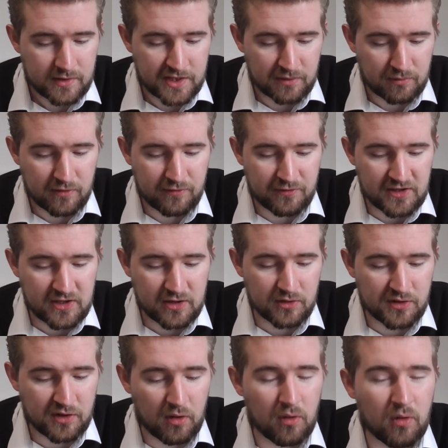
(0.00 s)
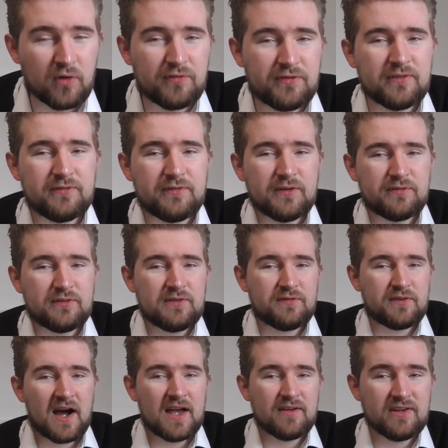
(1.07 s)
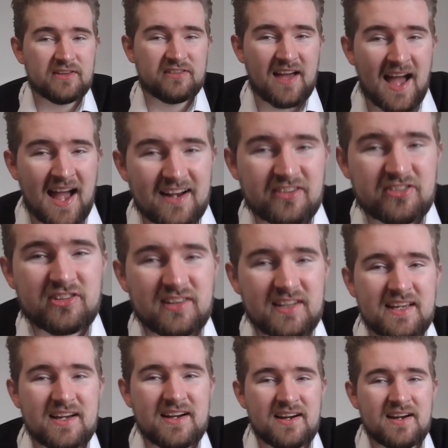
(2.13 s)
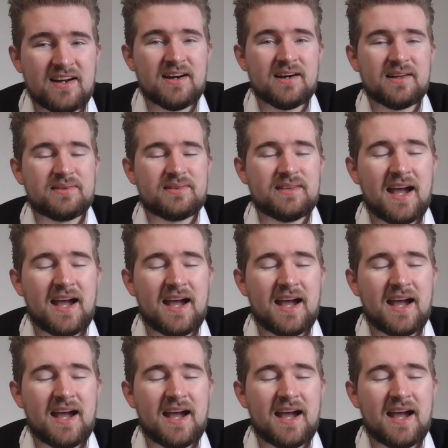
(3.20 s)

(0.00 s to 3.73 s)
The reveal that Orphan 55 is actually Earth.